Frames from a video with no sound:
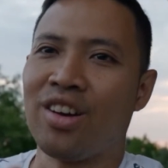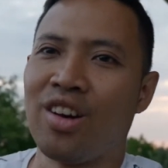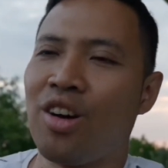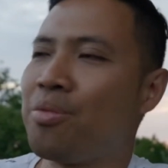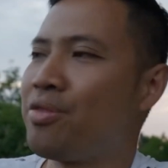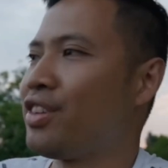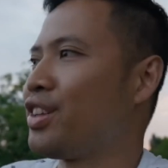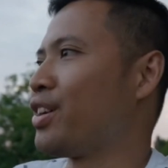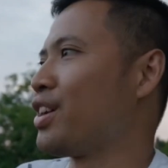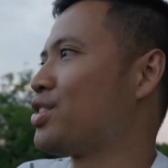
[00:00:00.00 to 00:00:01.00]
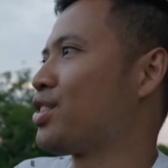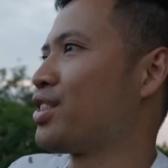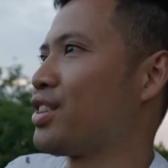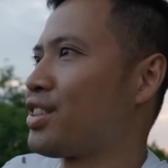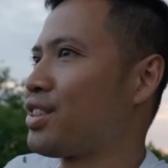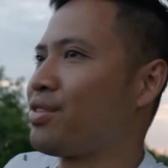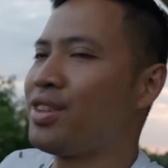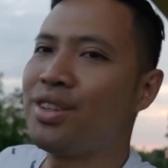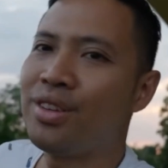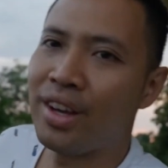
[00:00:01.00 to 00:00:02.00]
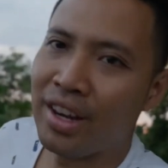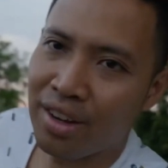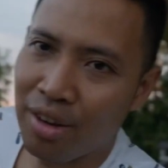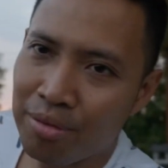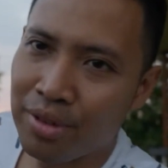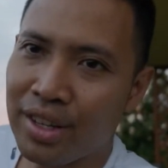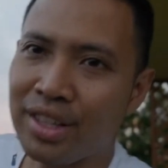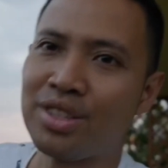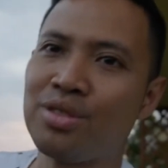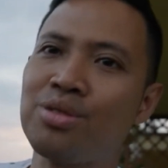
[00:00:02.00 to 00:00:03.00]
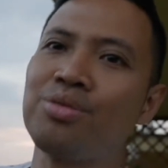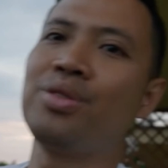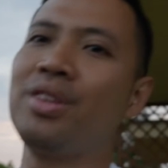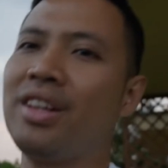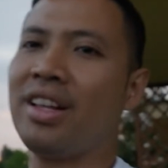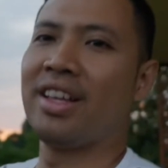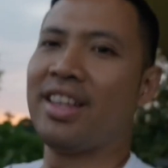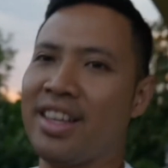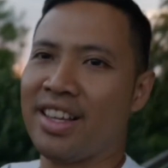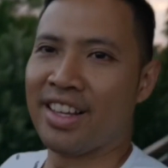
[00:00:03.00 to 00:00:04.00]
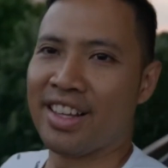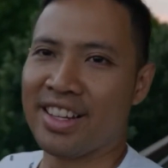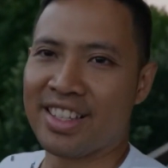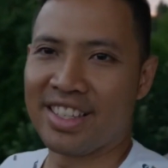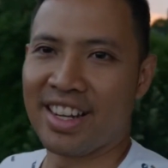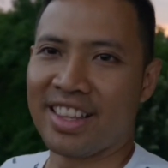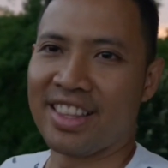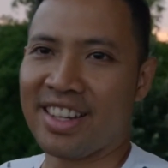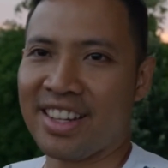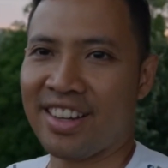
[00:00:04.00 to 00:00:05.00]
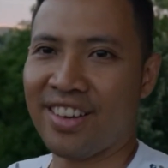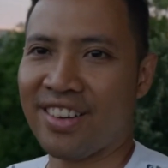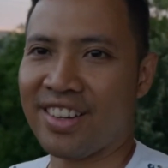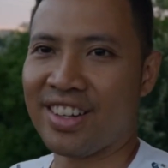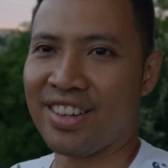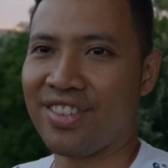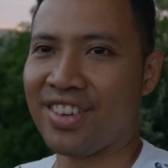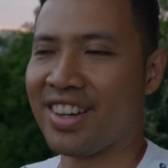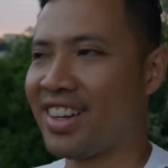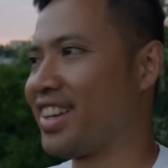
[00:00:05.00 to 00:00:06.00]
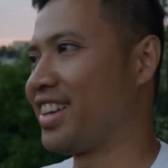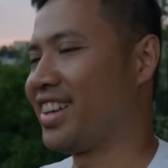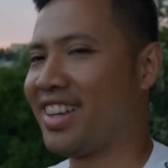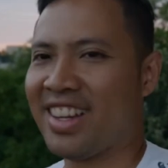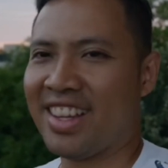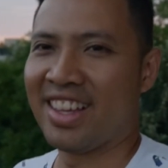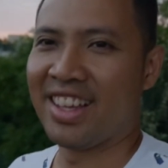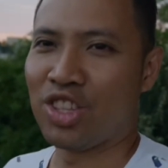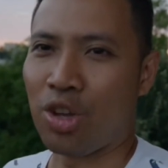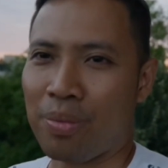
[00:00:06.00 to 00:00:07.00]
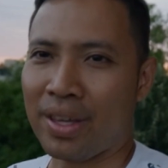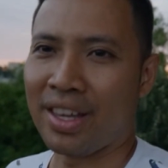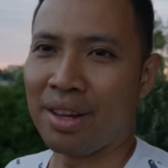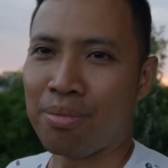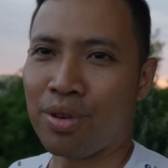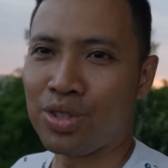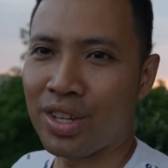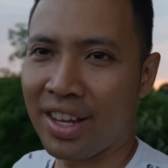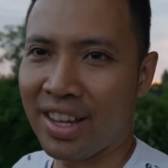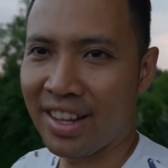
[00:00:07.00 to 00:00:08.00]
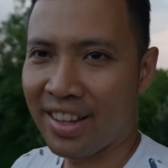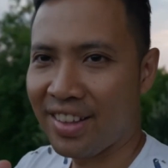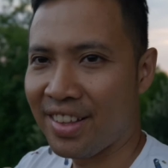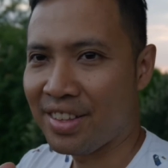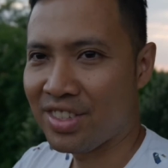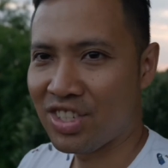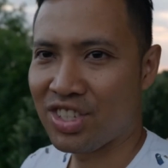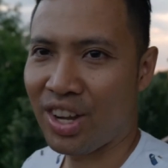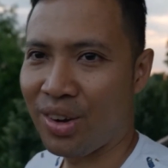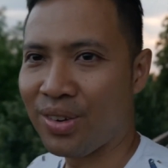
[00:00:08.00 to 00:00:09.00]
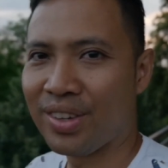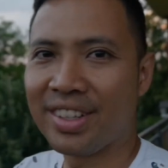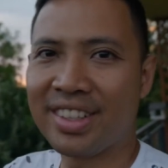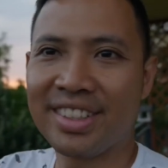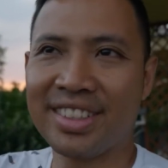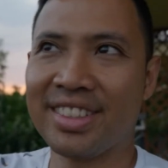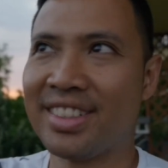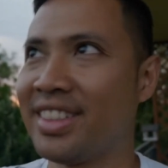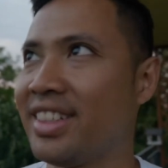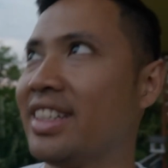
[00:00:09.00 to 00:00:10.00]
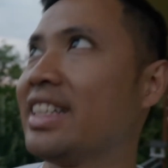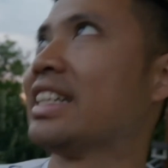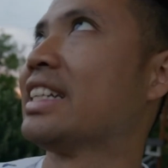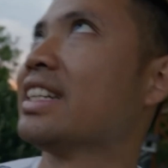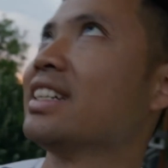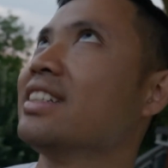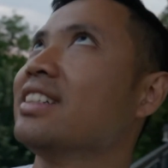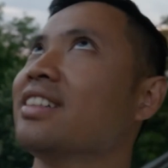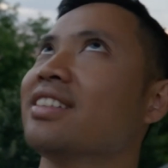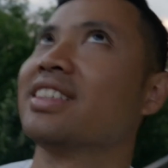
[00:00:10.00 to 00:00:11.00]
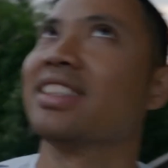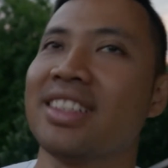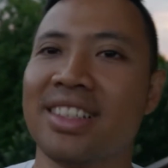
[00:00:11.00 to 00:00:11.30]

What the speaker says: Hopefully you enjoyed this video and hopefully it's useful. I'll see you later on different topic and project. Ciao. What's it?